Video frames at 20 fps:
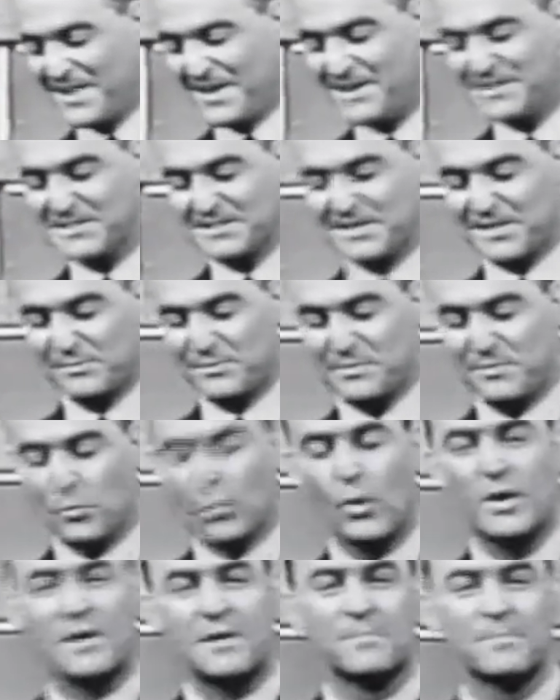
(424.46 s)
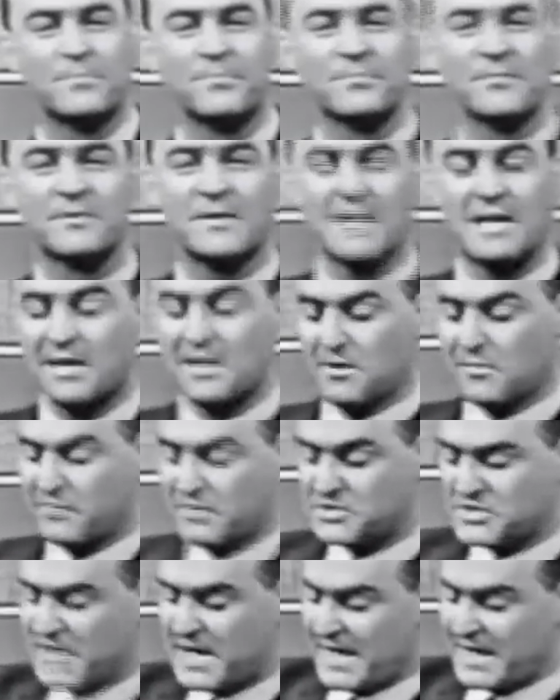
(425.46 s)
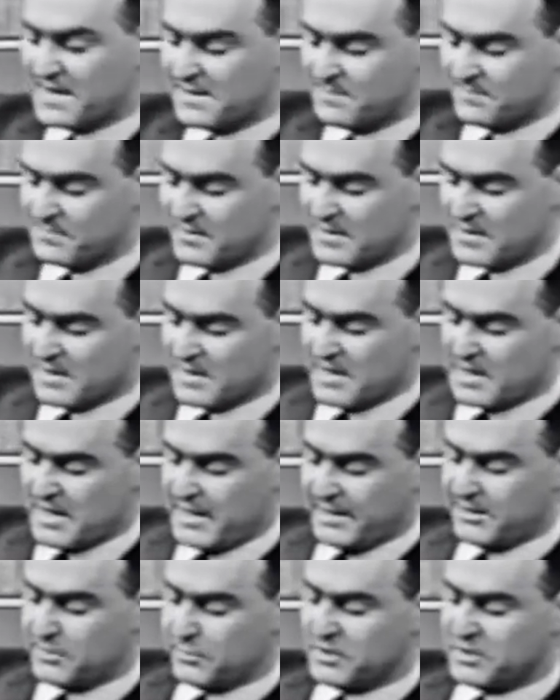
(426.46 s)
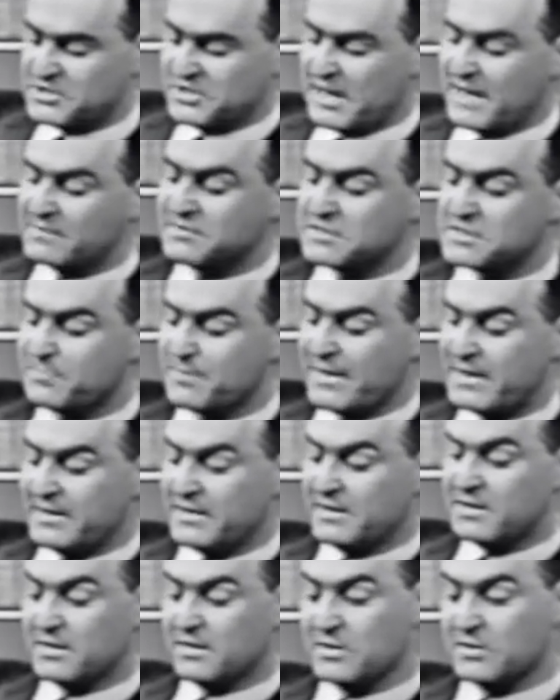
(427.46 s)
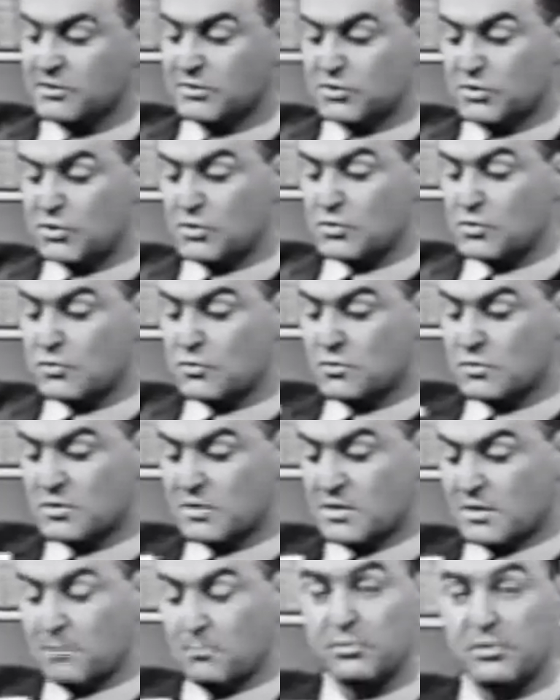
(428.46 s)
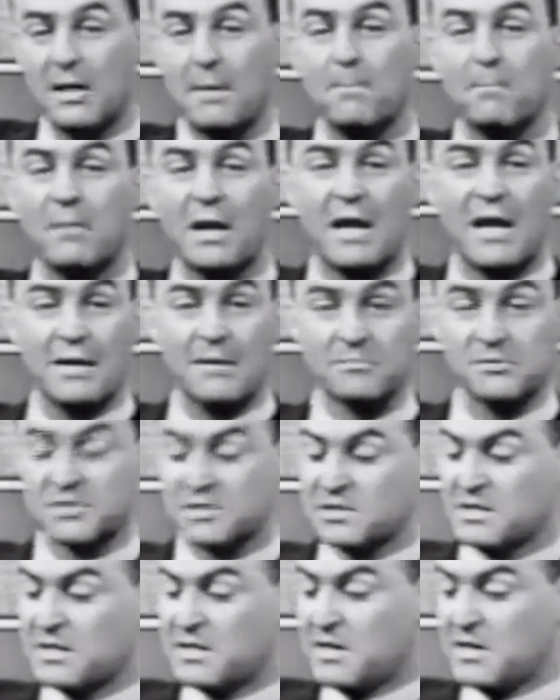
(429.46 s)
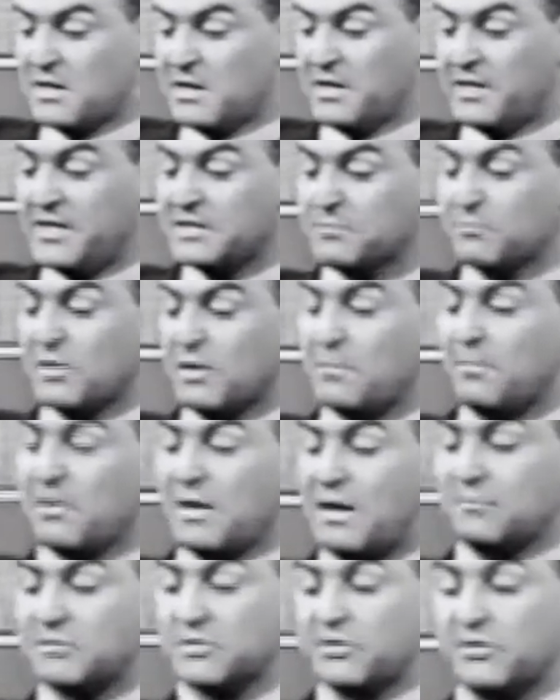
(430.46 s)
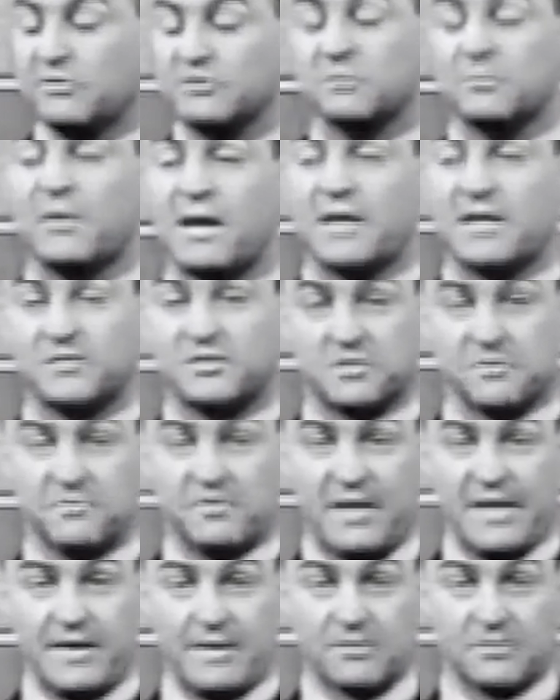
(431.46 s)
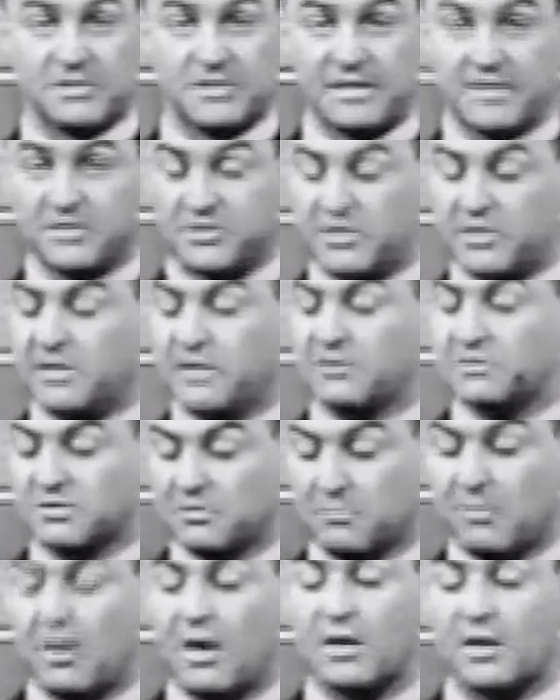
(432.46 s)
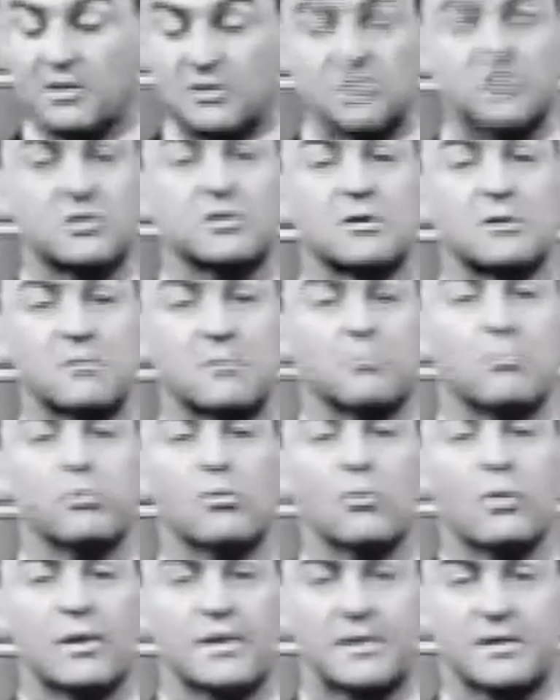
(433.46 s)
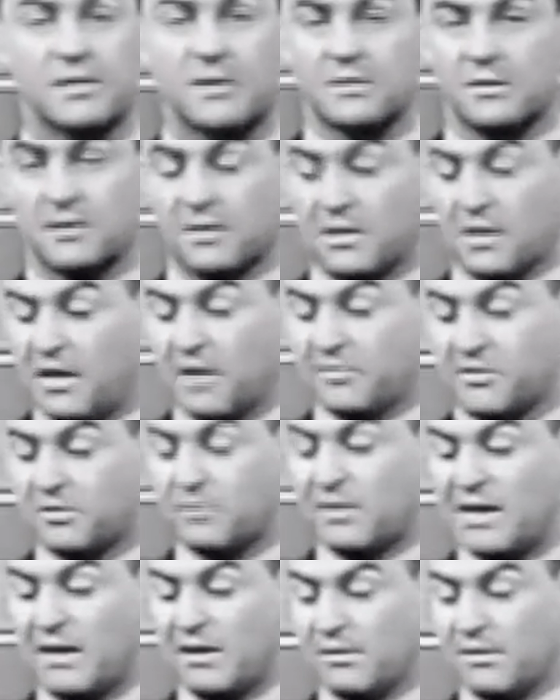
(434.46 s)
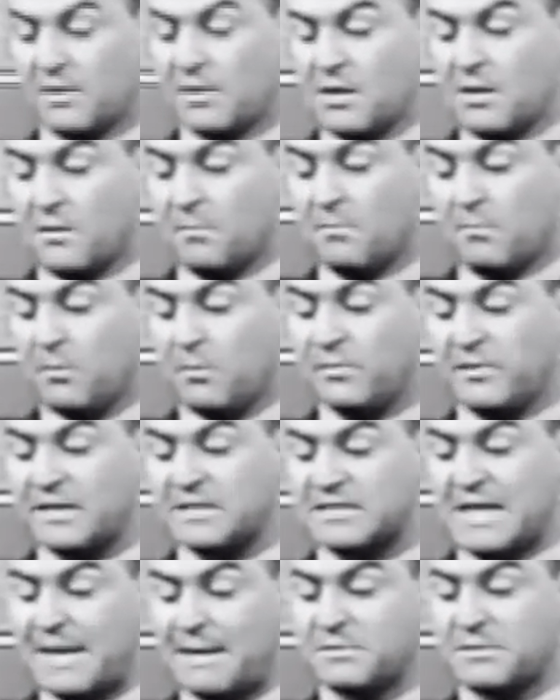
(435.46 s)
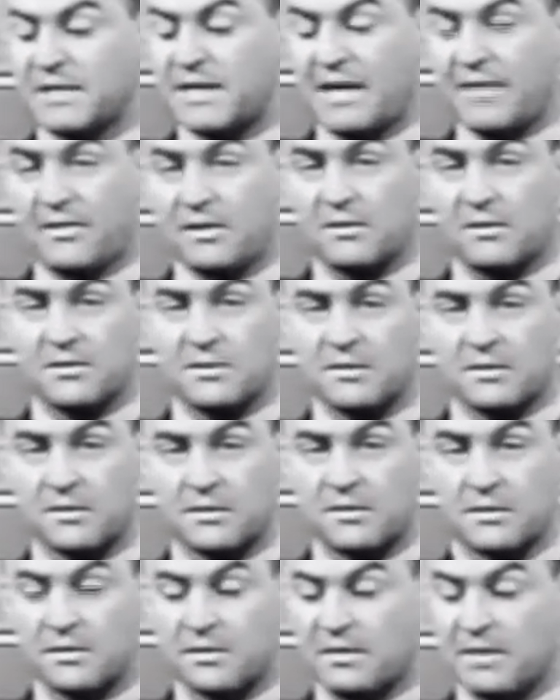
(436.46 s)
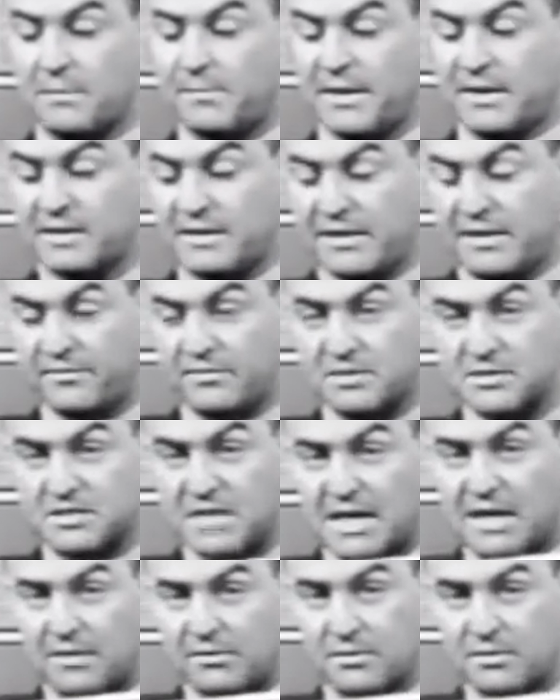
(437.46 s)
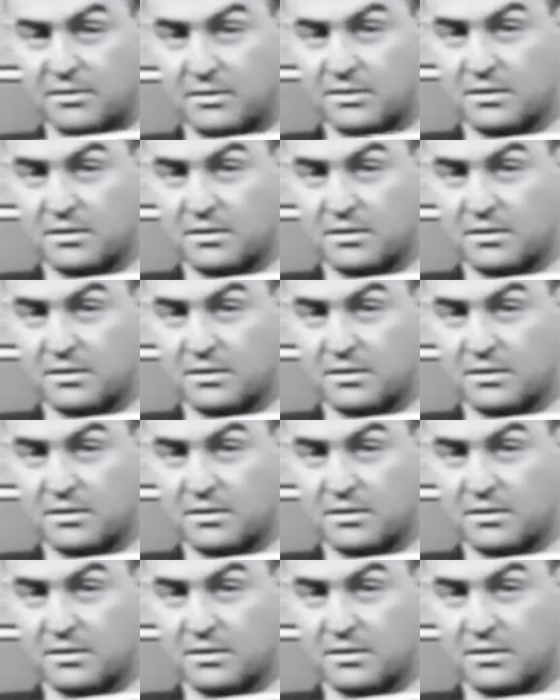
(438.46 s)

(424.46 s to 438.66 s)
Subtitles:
Here's a liquid, water. Fish tank, into which I have suspended 2 plumb bobs. Now, these plumb bobs are used by surveyors and engineers to mark a certain point on the ground. But when they tap together, they make a definite sound.